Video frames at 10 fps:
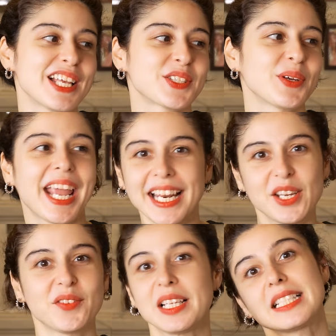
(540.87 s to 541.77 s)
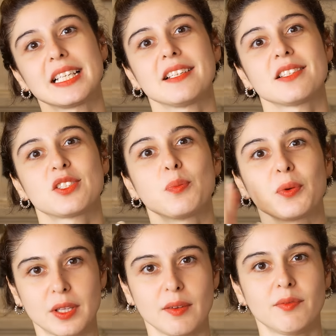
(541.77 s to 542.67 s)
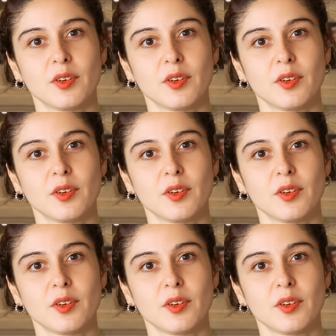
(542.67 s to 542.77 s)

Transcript: So any of these tints, you put them